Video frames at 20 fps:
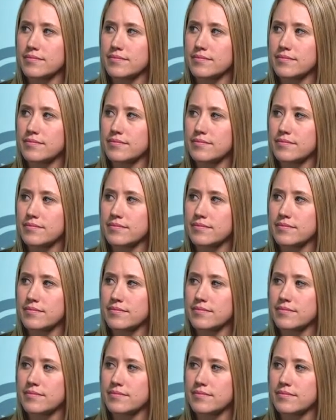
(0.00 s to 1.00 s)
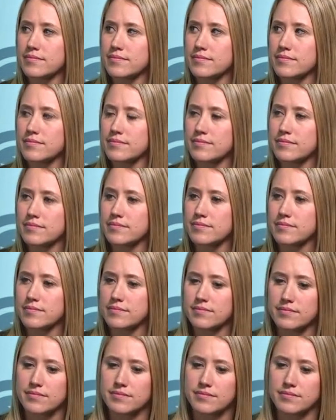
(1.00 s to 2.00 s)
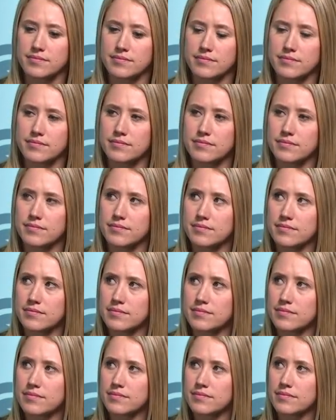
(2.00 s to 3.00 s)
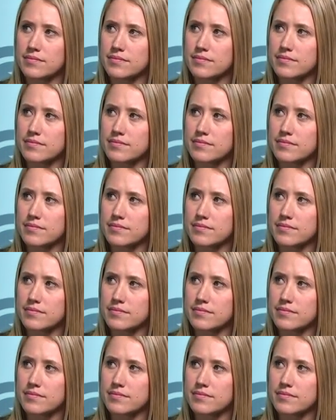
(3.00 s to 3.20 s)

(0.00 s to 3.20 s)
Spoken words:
(not speaking)